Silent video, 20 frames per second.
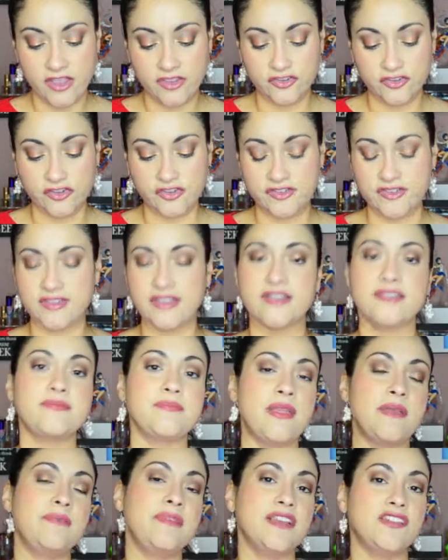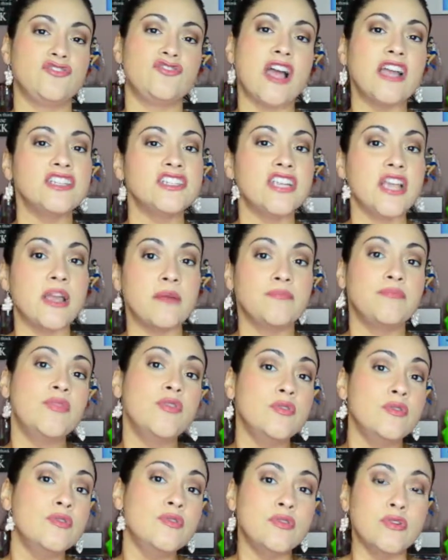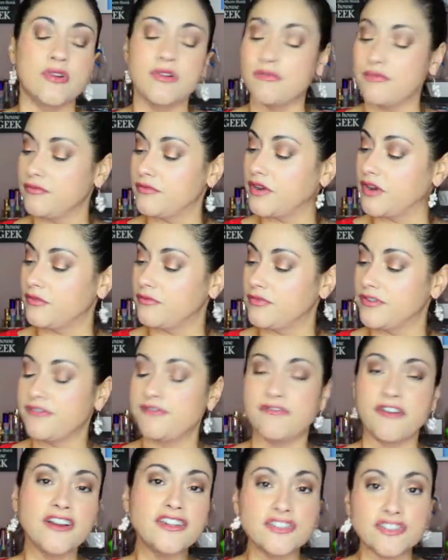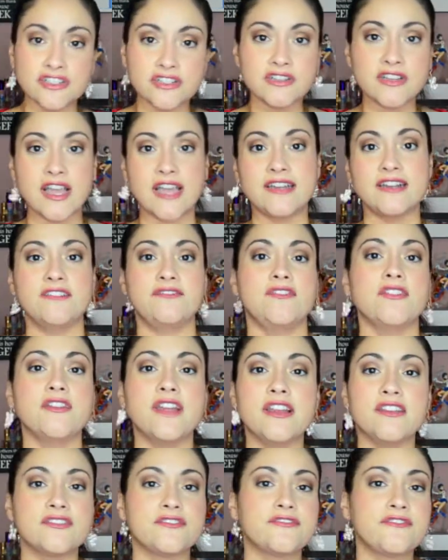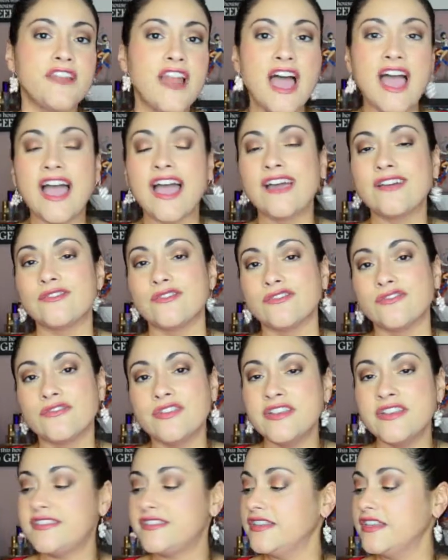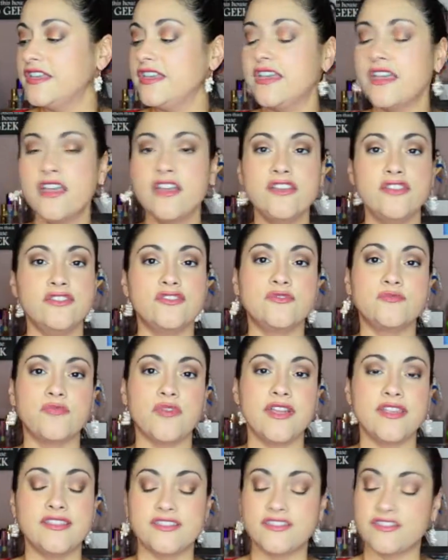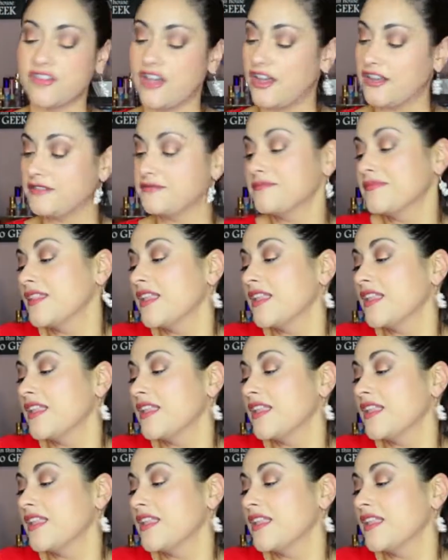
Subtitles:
So this is like maybe a dry shampoo or a refresher, kind of your hair's flat or greasy, you spray this on.